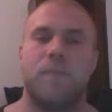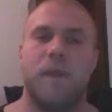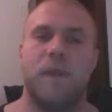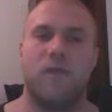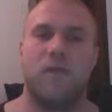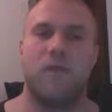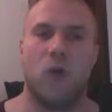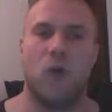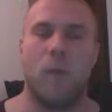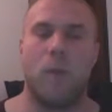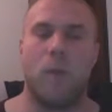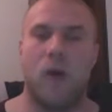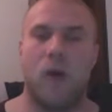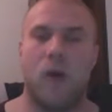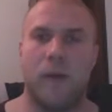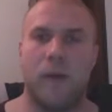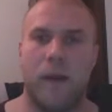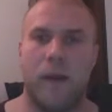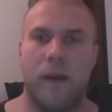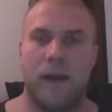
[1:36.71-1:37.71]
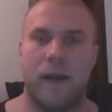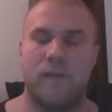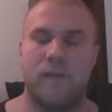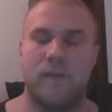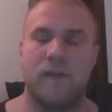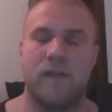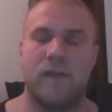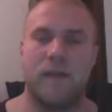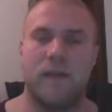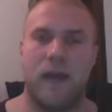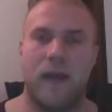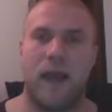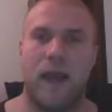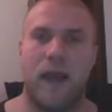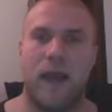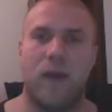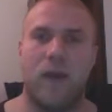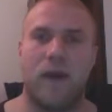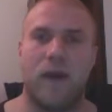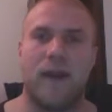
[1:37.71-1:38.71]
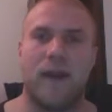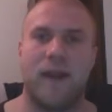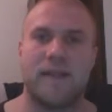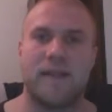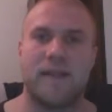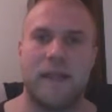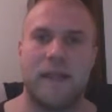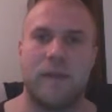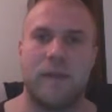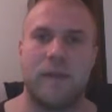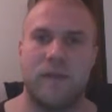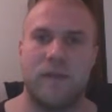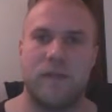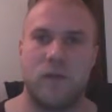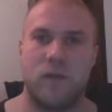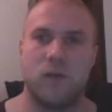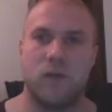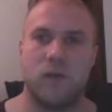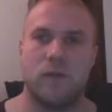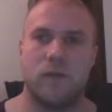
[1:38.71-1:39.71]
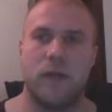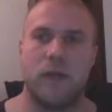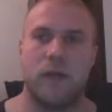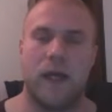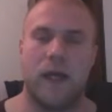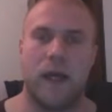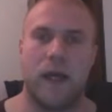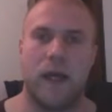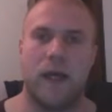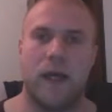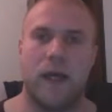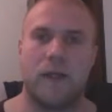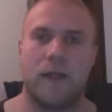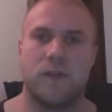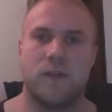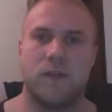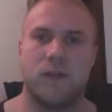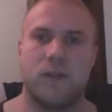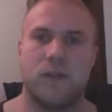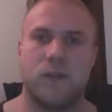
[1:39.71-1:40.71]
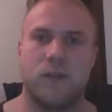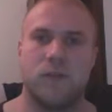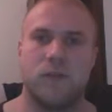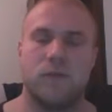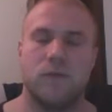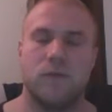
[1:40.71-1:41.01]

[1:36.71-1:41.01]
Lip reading: If you're not mobile enough in that area, it's going to be difficult to